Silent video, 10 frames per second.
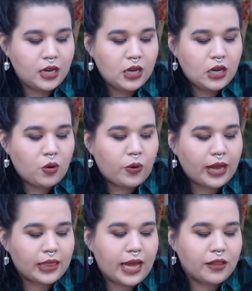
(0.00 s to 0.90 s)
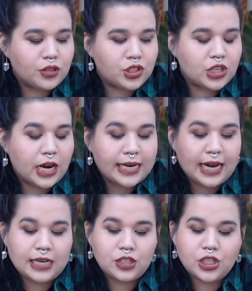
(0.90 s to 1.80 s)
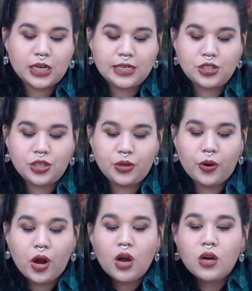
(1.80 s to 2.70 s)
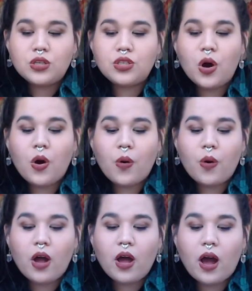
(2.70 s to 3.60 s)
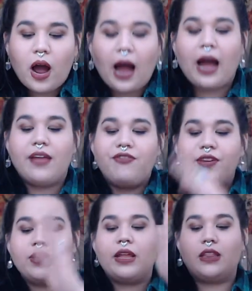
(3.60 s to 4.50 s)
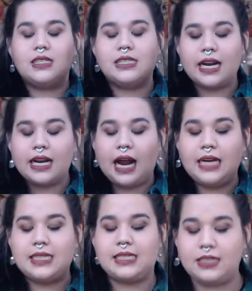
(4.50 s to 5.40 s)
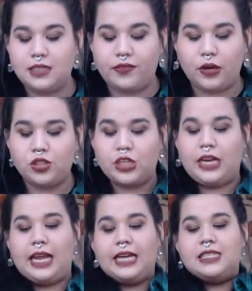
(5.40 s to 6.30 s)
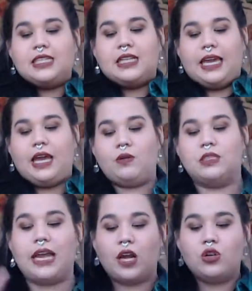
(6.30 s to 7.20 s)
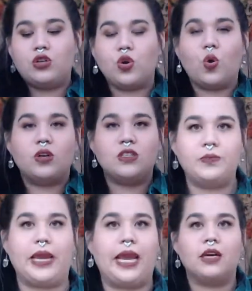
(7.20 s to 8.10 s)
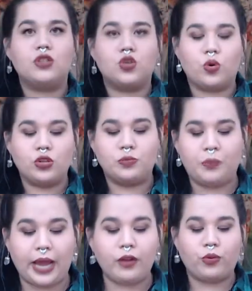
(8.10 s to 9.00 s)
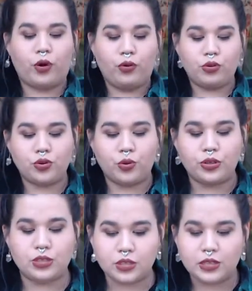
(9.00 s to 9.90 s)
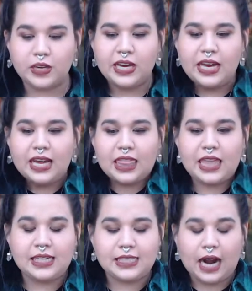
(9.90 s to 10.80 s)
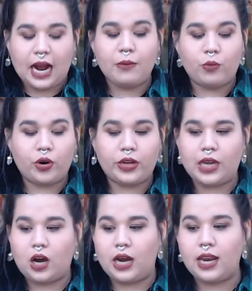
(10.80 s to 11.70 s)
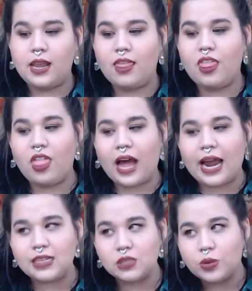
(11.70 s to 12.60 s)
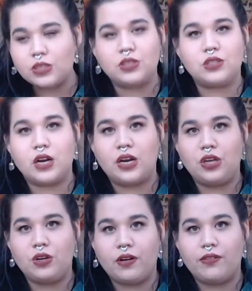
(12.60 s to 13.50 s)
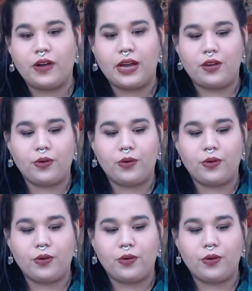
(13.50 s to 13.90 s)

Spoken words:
When I let others shine, I shine too. So I feel like the second I said devotion, instantly it was like towards me, towards my growth, towards things that I'm working on. That is what's going to unify you.